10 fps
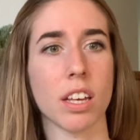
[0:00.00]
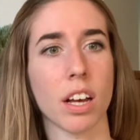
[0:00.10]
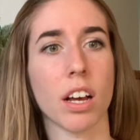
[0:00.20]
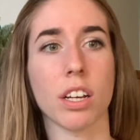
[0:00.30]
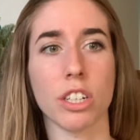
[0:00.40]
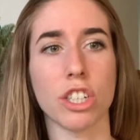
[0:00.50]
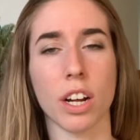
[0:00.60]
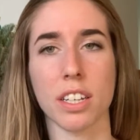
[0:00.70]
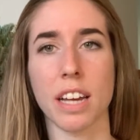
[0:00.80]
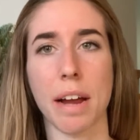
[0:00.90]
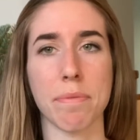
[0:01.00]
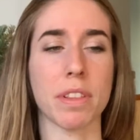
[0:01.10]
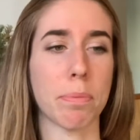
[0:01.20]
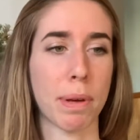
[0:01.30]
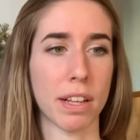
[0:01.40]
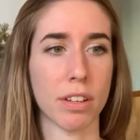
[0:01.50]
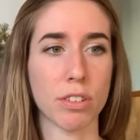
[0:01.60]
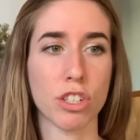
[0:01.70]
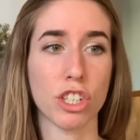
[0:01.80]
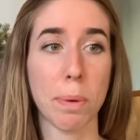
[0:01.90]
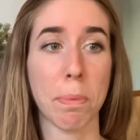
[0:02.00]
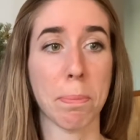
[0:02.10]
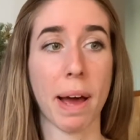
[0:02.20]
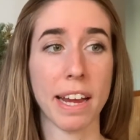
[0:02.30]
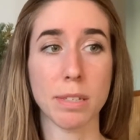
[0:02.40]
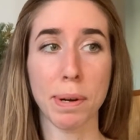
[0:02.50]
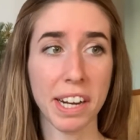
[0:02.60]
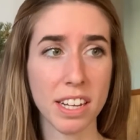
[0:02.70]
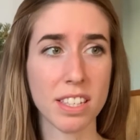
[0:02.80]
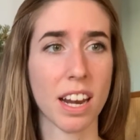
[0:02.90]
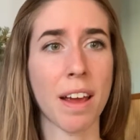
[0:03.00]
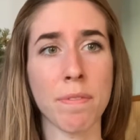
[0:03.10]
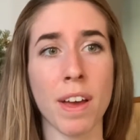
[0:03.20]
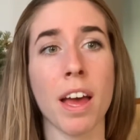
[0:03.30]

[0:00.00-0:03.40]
a good chunk of time for the pillows to ship in my experience, and